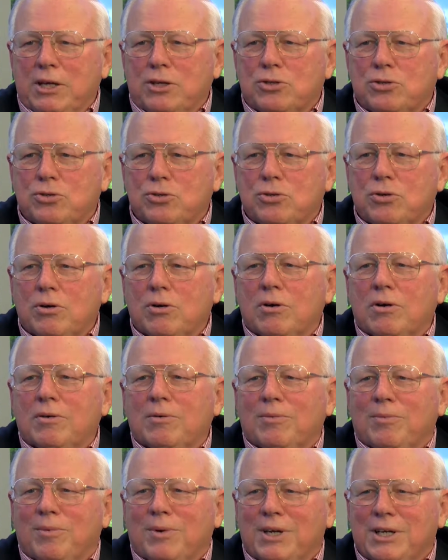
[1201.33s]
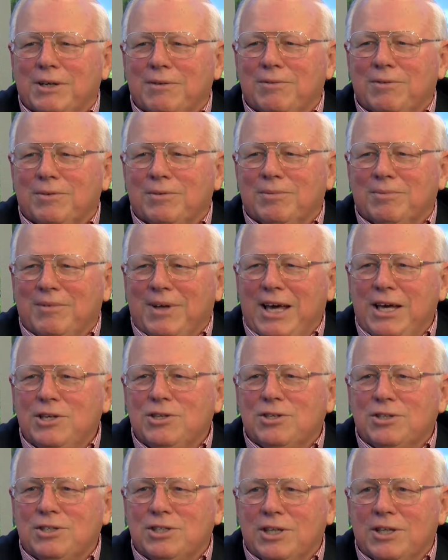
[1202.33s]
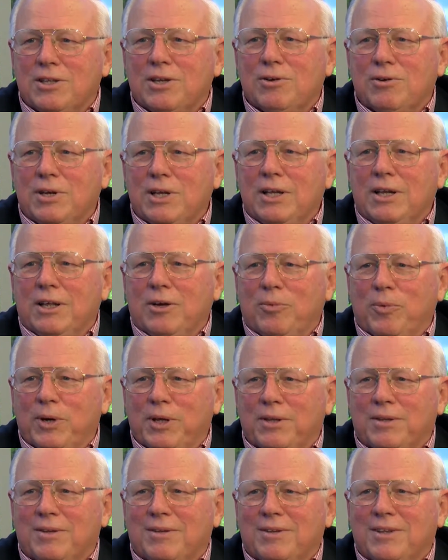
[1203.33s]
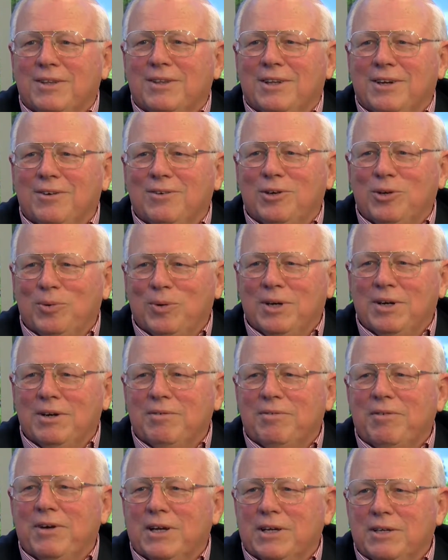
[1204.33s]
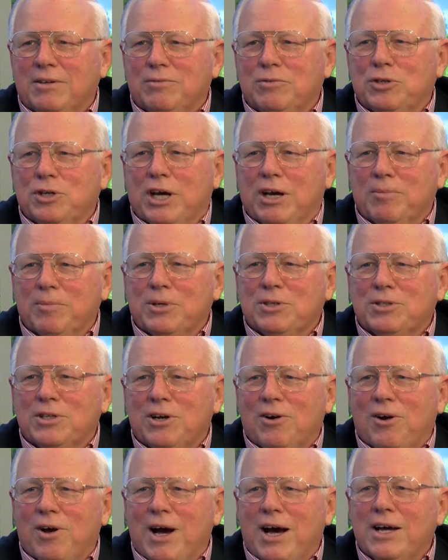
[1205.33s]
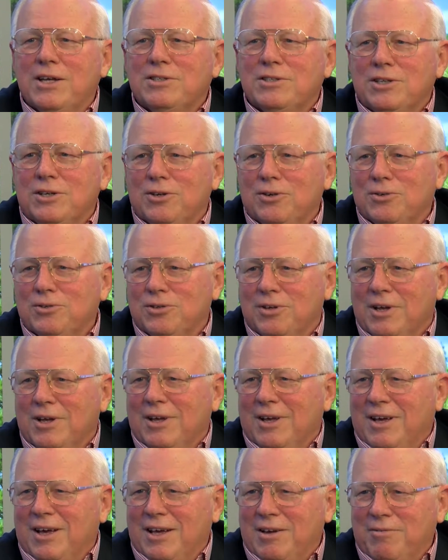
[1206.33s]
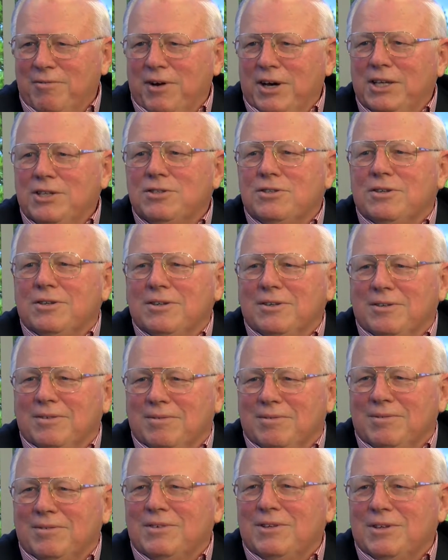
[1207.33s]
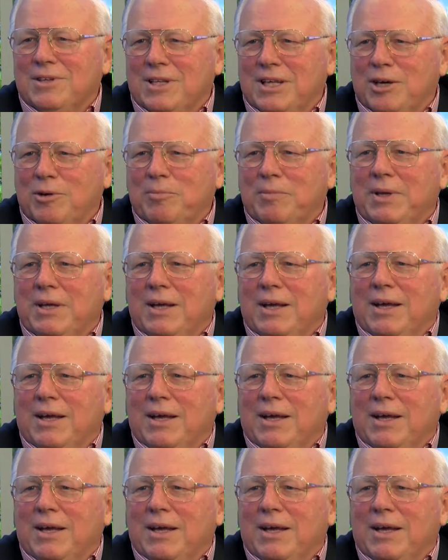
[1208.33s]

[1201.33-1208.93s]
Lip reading: sure whatever agency they're dealing with, that they're doing an effective job, because there are eyes, ears, advice to them.